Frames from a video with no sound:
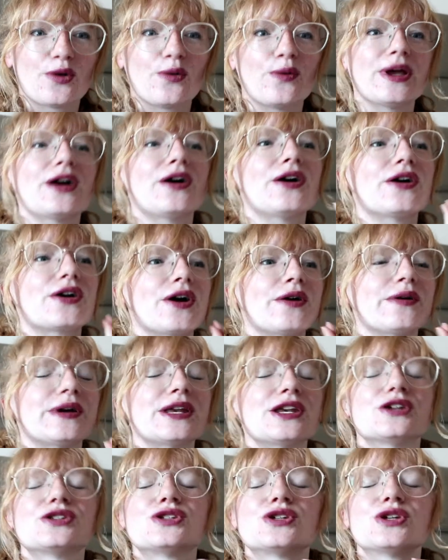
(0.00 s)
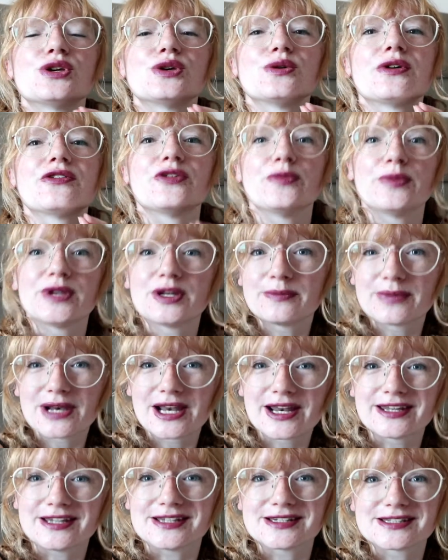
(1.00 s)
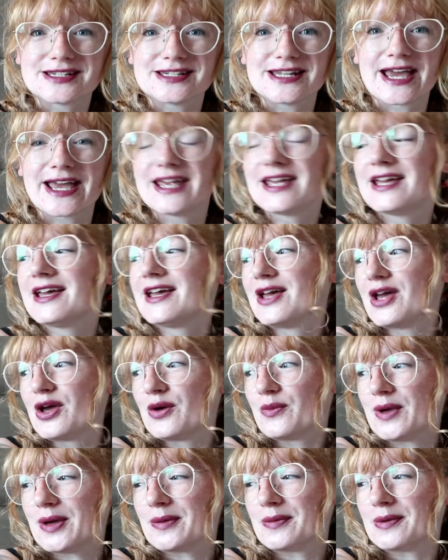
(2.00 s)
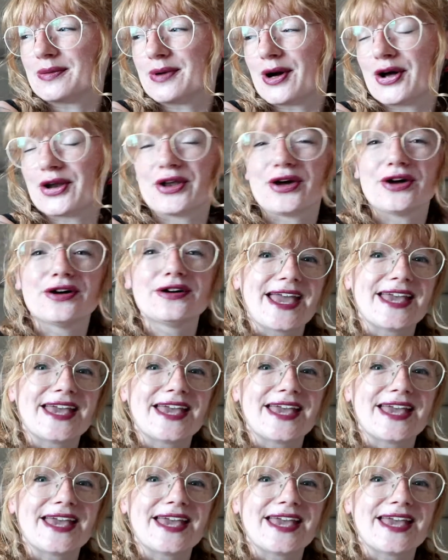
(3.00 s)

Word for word: We are going to Forbidden Planet today, me and my partner.